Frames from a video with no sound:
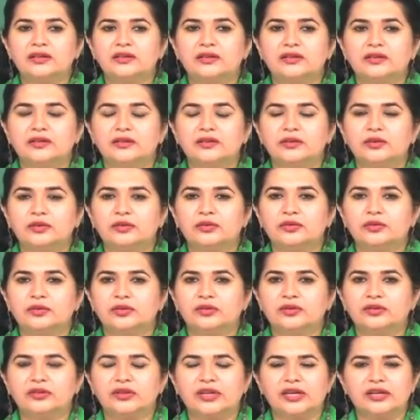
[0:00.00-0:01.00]
you
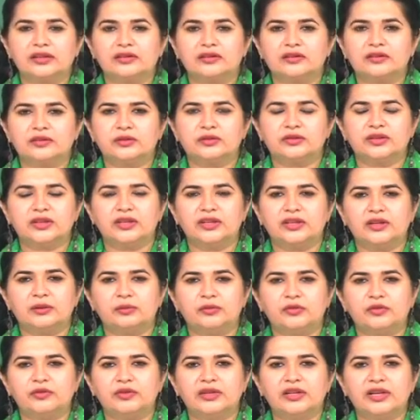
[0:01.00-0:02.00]
get to see a
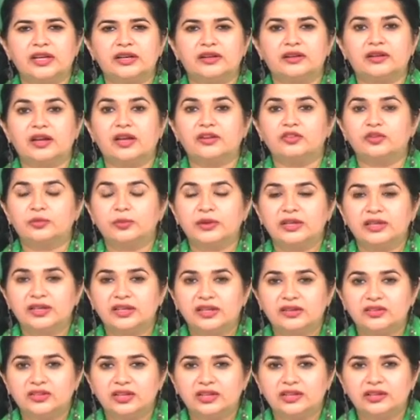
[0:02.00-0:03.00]
movie like Raju Ban
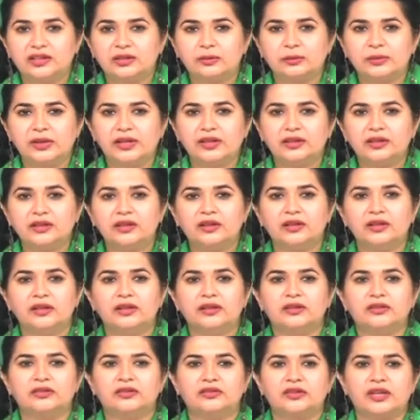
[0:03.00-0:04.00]
Gaya Gentleman,
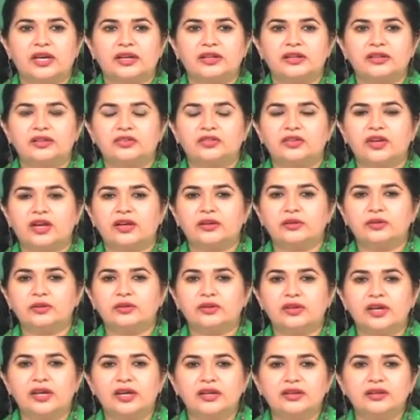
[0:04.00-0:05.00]
starring Shah Rukh
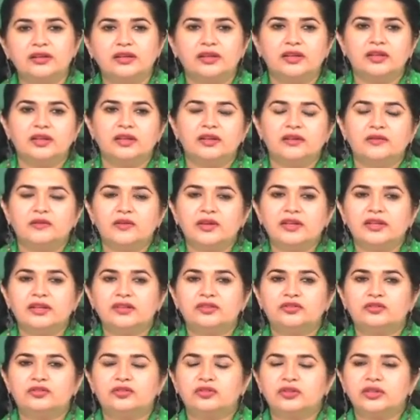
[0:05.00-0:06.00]
Khan, where a
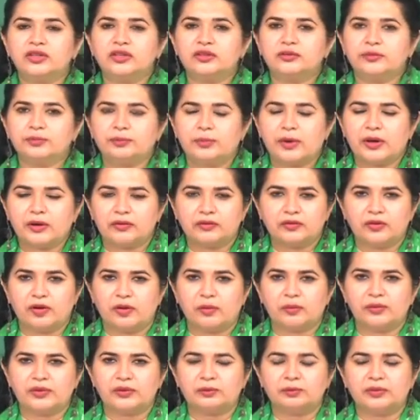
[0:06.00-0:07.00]
street
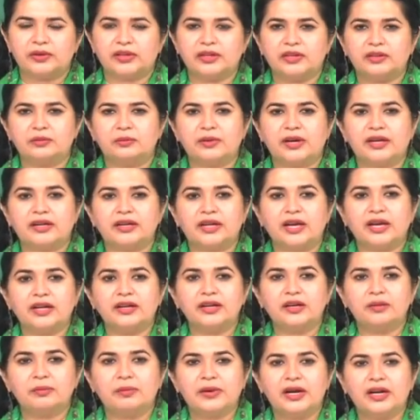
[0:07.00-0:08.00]
performer played by
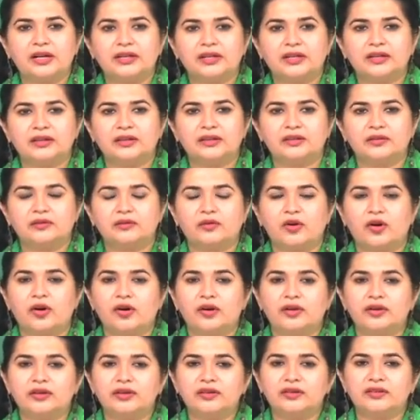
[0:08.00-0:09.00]
Nana Patekar
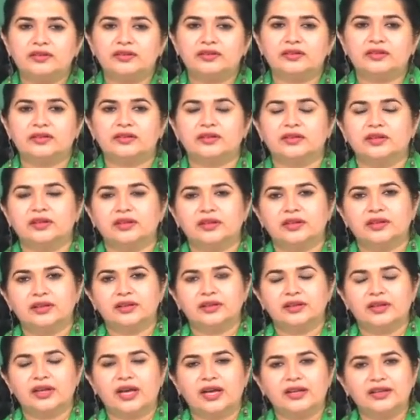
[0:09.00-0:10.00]
wants
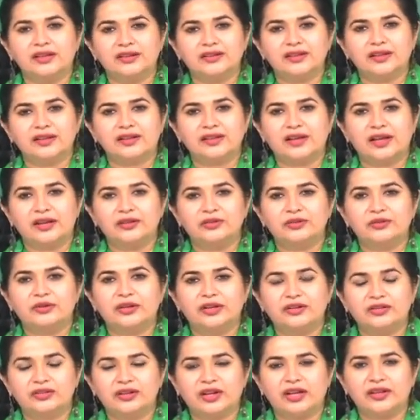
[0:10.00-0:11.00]
another Raju.
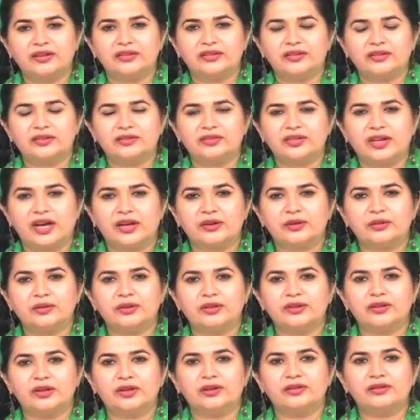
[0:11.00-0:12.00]
Now, Shah Rukh
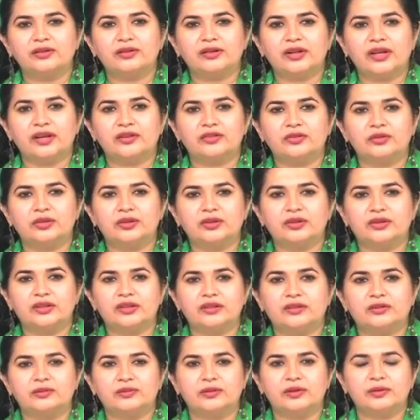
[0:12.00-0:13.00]
is also Raju in
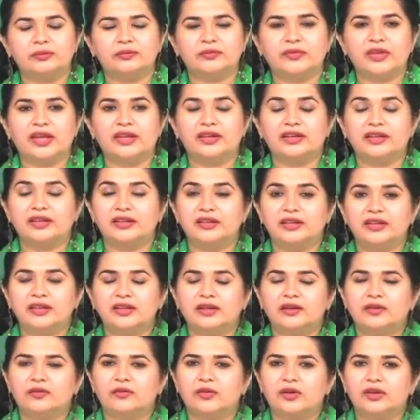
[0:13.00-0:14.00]
this film, and
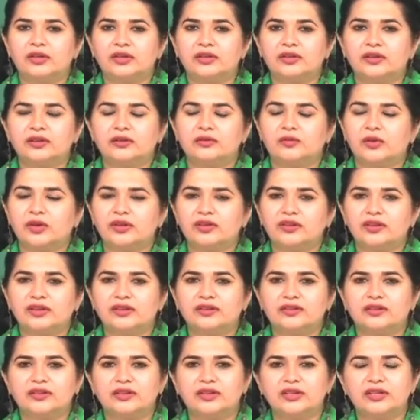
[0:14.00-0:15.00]
what
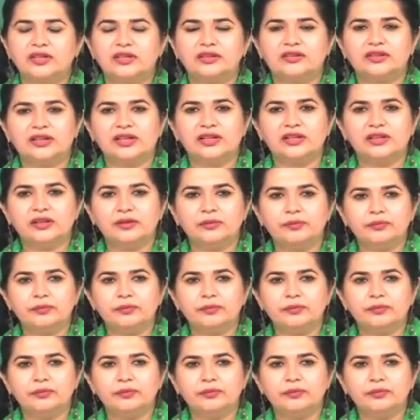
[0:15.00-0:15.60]
does he tell him?